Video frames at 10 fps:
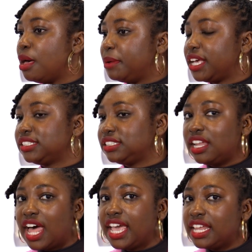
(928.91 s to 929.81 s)
because the
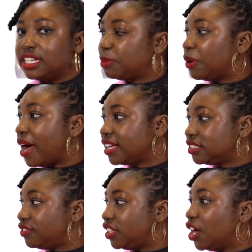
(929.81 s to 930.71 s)
client is
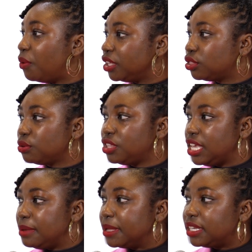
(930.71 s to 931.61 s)
proactively going through
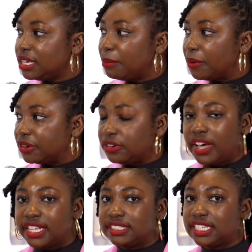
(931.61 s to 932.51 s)
the e-billing portal
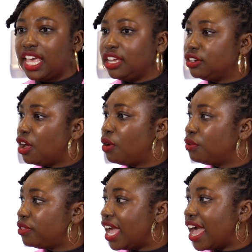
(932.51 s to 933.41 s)
and saying,
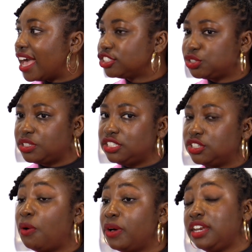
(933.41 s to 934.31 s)
no, they actually don't.